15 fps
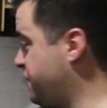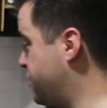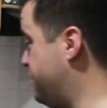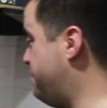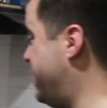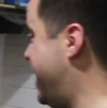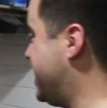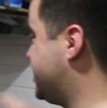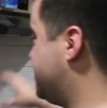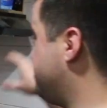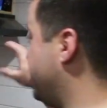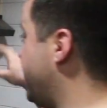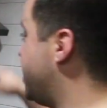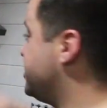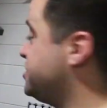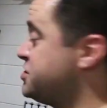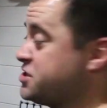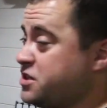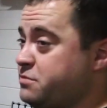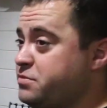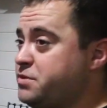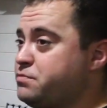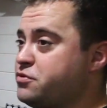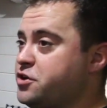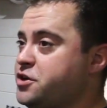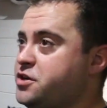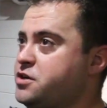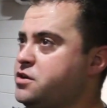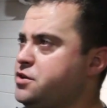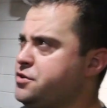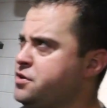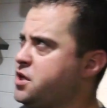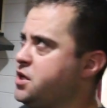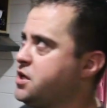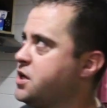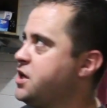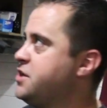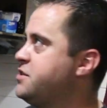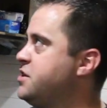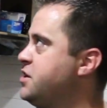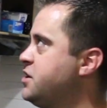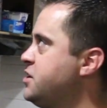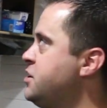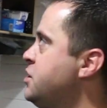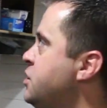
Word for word: for a backsplash. It's gonna be pretty unique, I think.